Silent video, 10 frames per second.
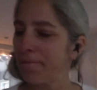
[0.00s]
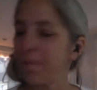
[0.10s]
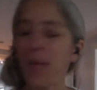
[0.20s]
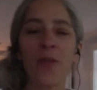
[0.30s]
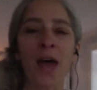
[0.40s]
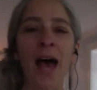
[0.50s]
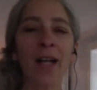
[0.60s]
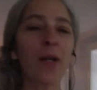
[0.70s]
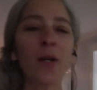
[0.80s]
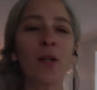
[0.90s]
that
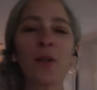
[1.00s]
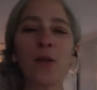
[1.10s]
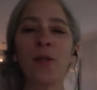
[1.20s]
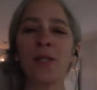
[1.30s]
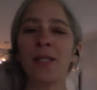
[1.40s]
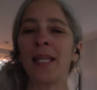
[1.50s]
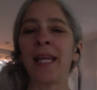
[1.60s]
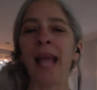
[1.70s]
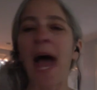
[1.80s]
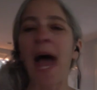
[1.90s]
concludes
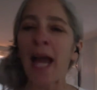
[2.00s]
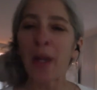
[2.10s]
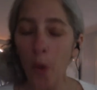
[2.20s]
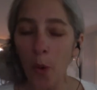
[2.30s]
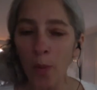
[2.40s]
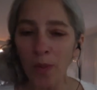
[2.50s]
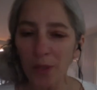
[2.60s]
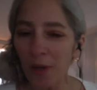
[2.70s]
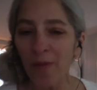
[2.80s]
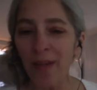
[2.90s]
the at-home
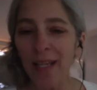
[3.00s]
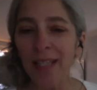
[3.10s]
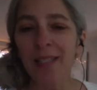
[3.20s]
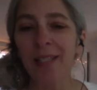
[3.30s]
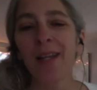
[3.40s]
service